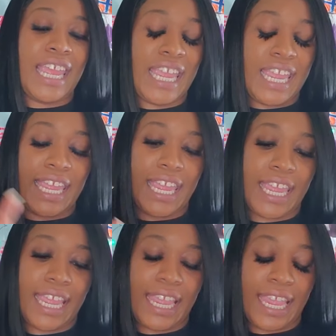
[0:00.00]
Eh,
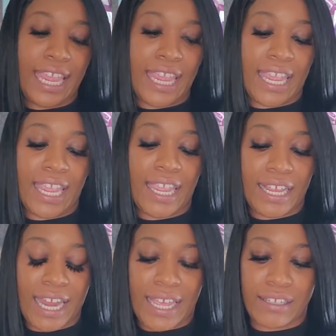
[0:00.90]
eh, eh.
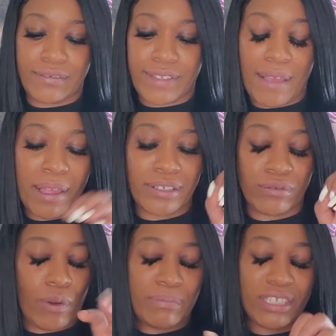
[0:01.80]
Like, I, I,
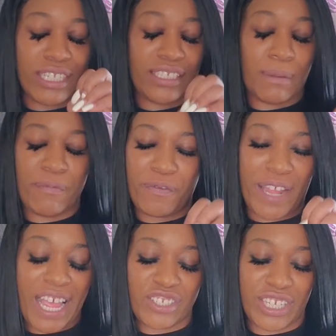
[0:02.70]
don't know. I'm just seeing something
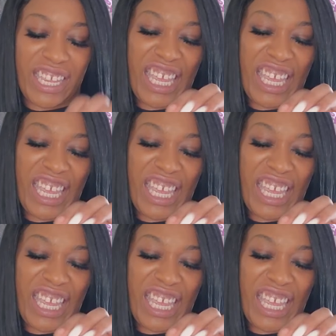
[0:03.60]
flashing.